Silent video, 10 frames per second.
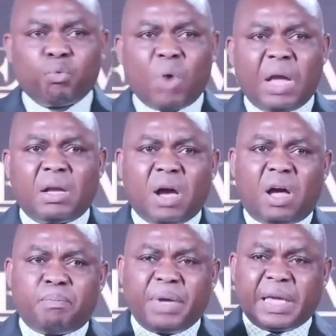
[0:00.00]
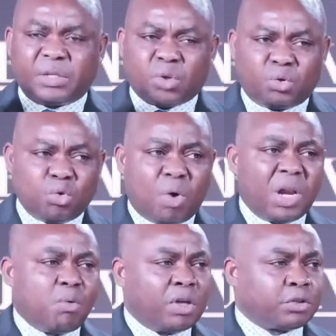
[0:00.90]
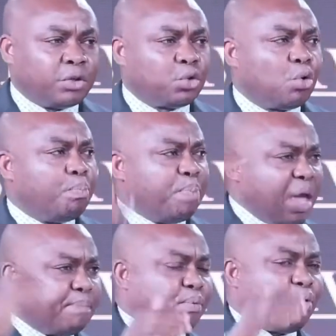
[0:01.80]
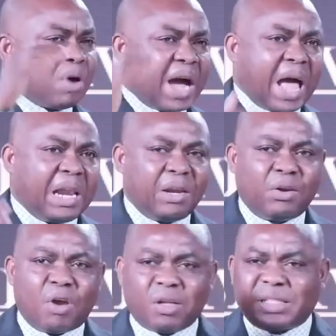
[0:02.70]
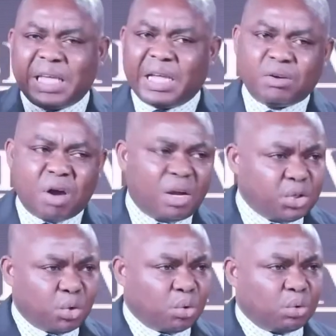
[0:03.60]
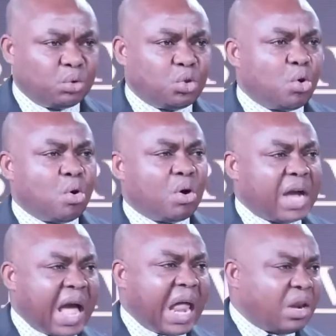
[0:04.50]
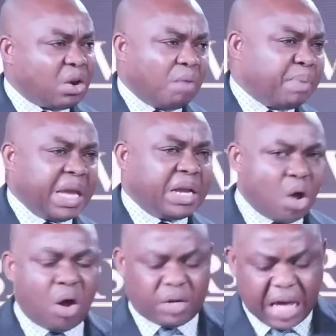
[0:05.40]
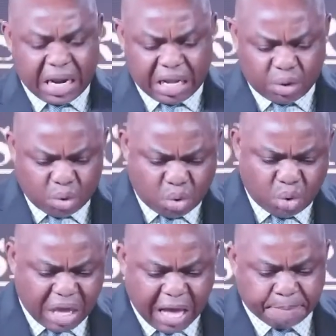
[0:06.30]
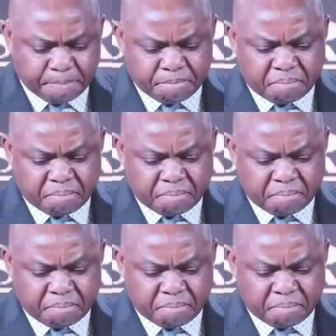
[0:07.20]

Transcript: when God begins to do what he wants to do, people cannot ignore you. You cannot be ignored. Hallelujah.